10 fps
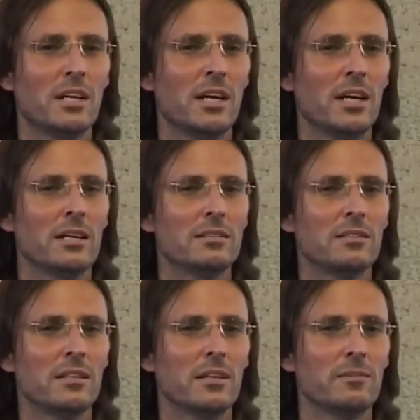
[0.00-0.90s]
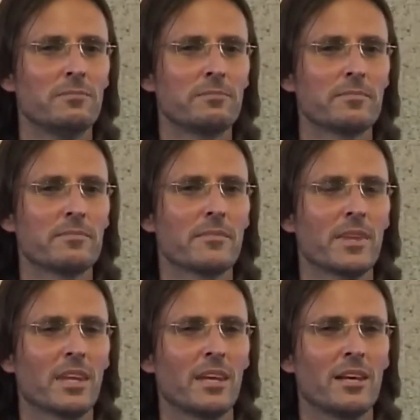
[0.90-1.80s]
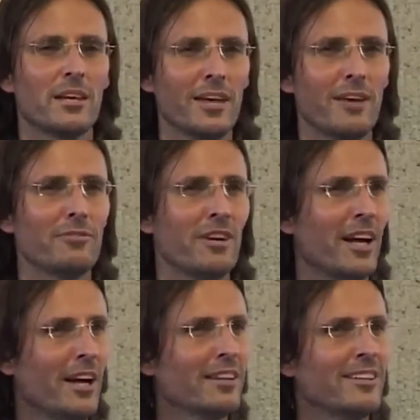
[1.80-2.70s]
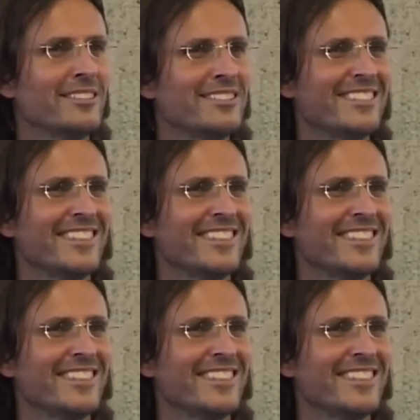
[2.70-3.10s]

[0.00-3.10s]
and gave her a hug, and